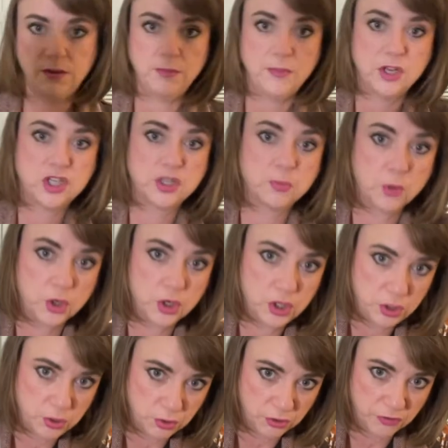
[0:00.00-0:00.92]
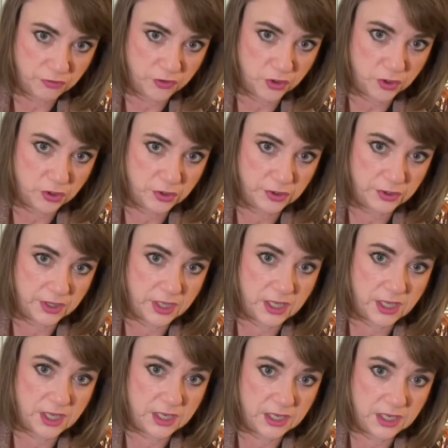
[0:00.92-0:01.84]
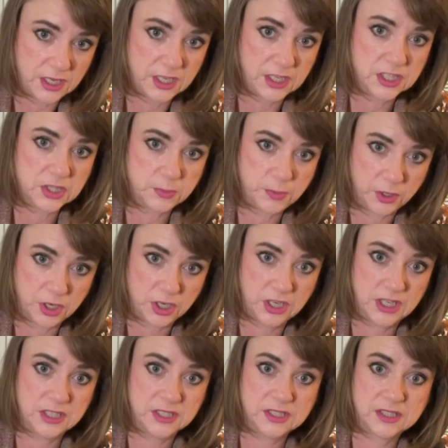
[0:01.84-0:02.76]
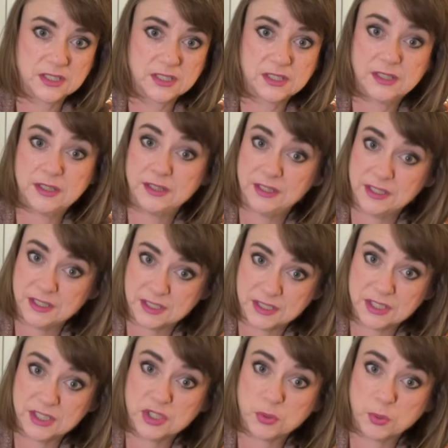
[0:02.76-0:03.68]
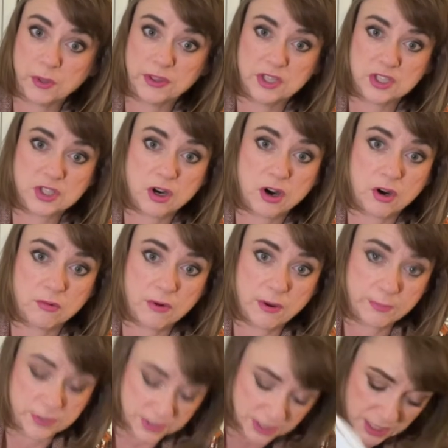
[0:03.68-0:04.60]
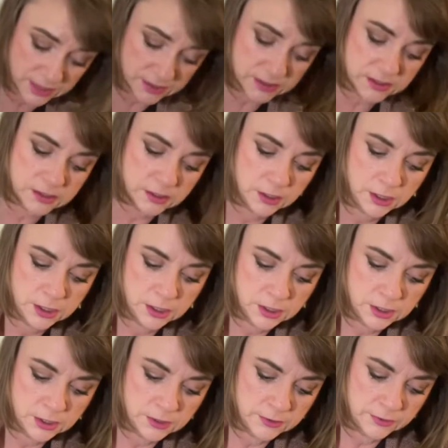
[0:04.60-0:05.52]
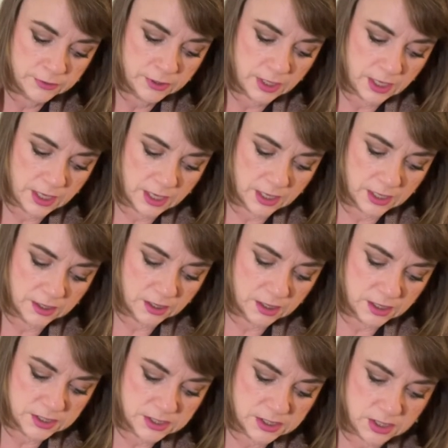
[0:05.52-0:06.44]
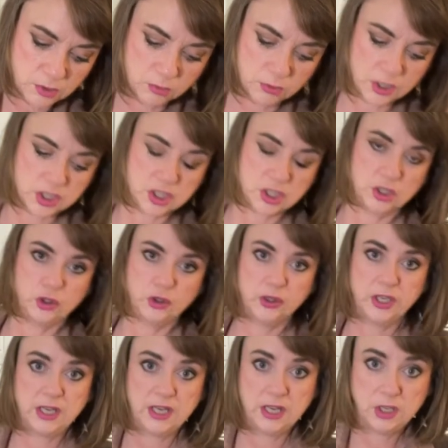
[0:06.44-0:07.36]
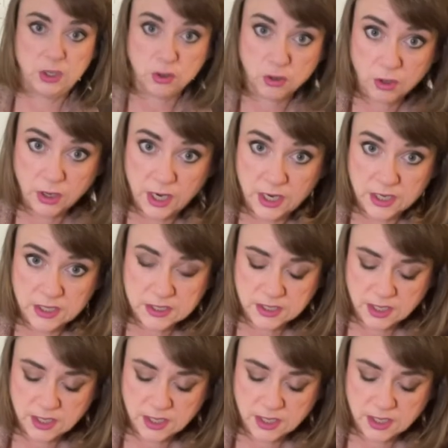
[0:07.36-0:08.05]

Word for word: much more youthful and inexperienced, this is what this card represents. And I see Russia looking at Ukraine as